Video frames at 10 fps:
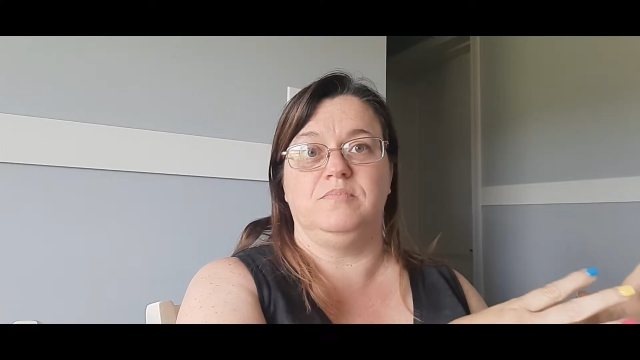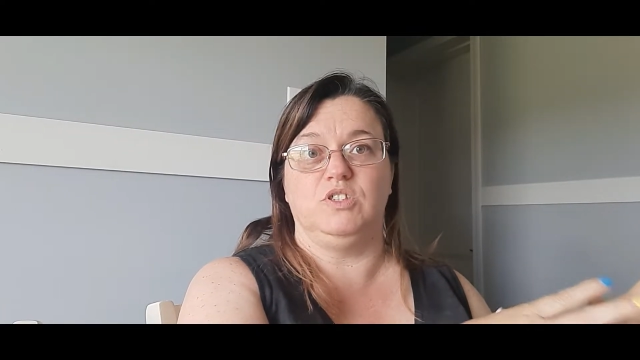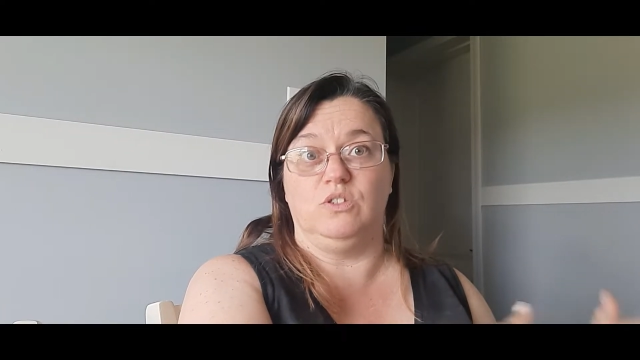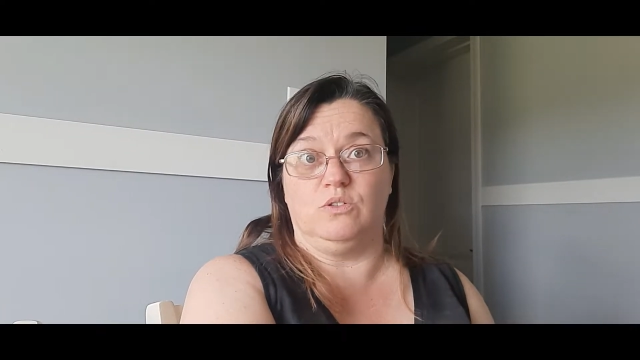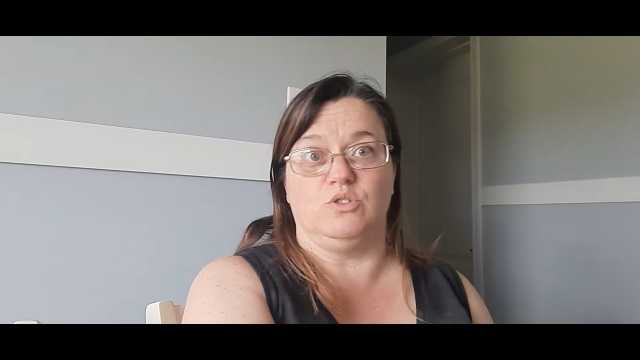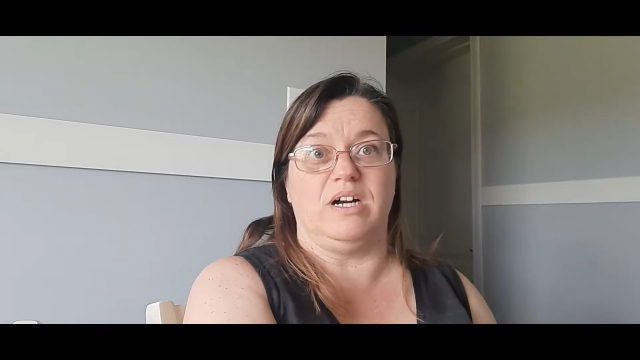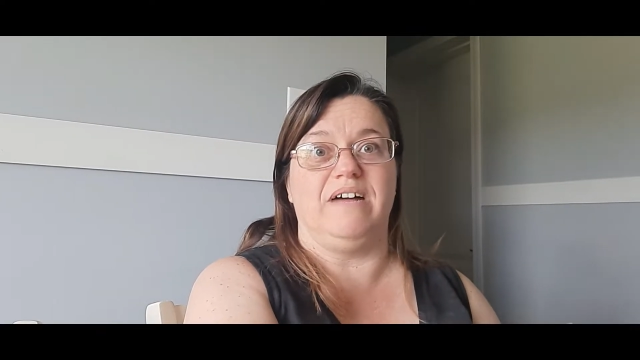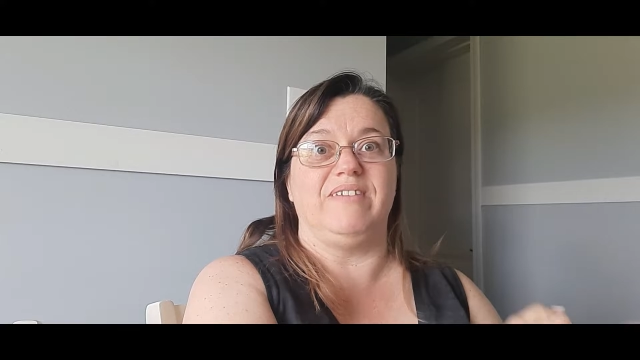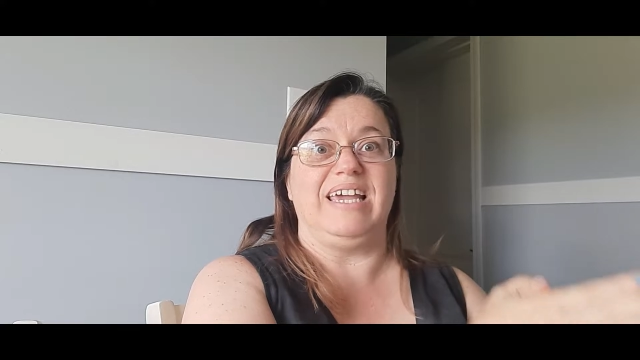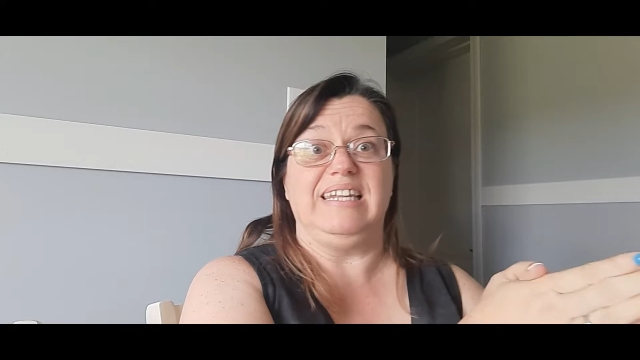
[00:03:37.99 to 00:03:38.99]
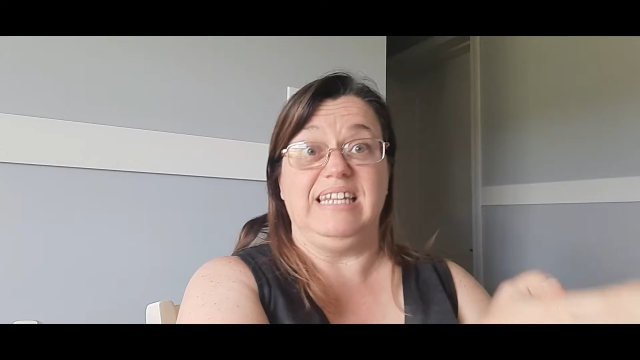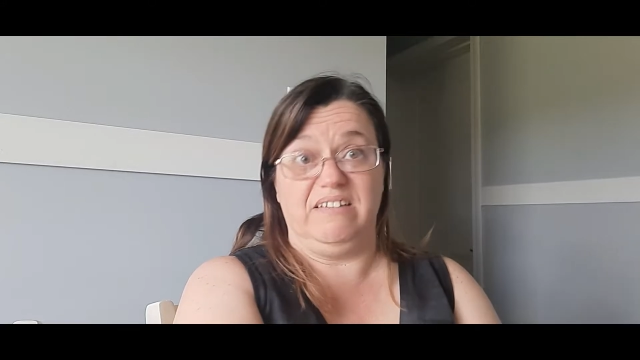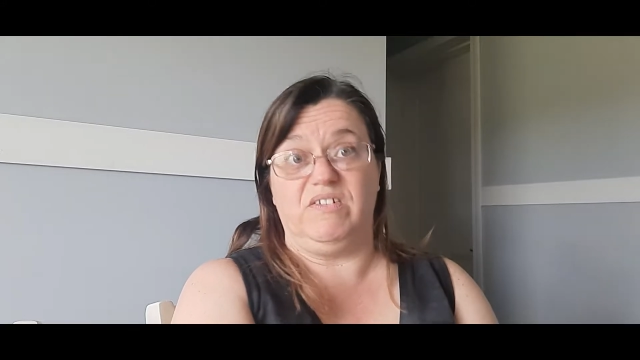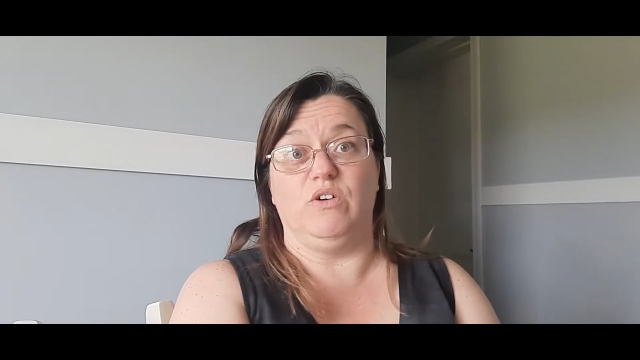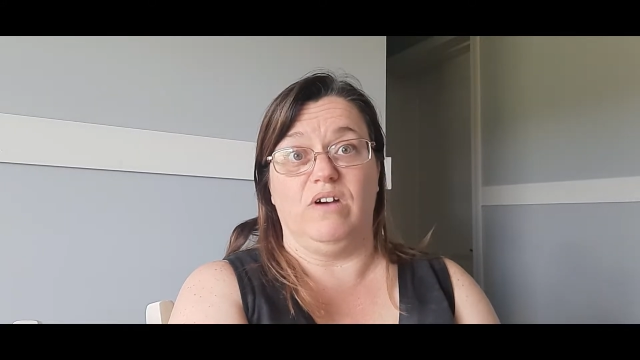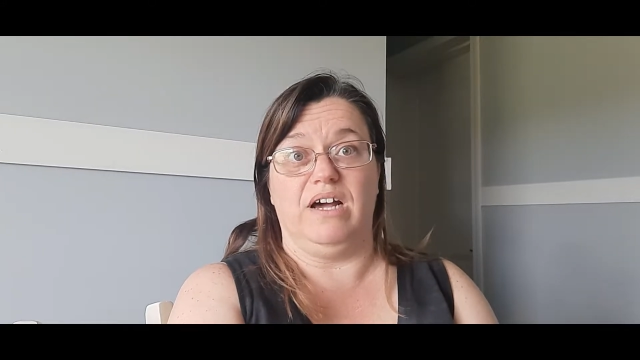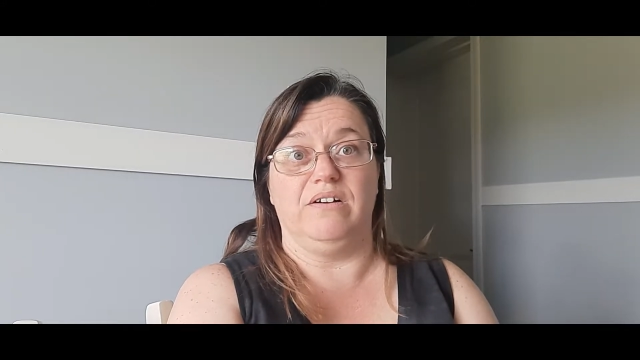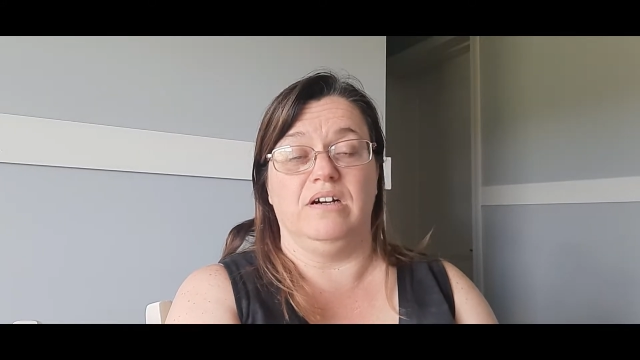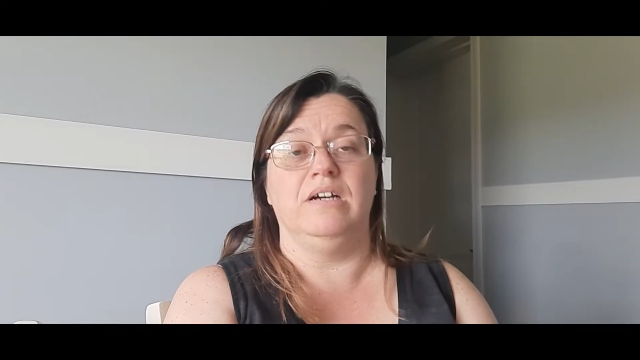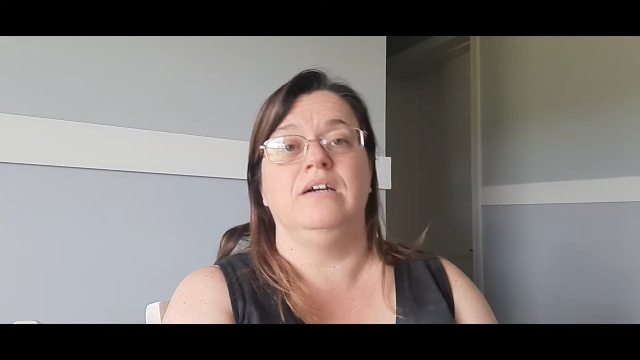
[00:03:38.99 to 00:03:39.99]
Google Drive and Living
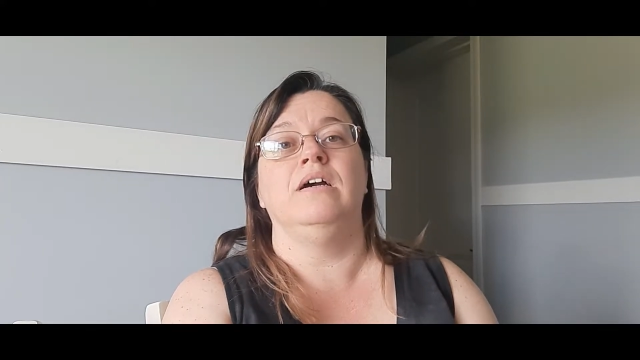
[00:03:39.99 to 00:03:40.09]
Writer